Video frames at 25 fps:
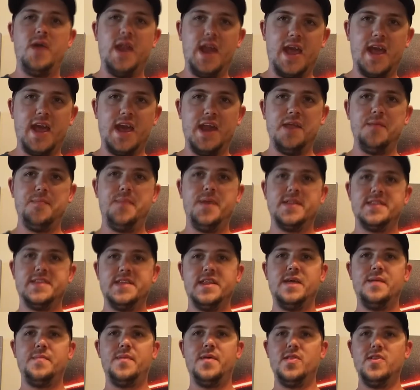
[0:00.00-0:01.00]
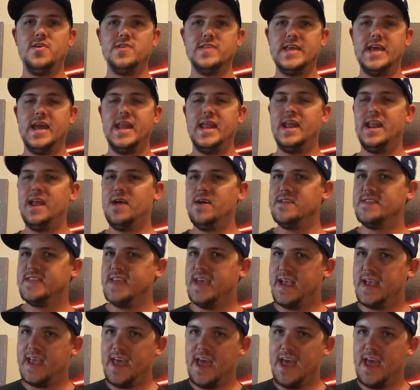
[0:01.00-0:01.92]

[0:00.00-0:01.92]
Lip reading: and I kind of picked it up and looked at it, and I was like,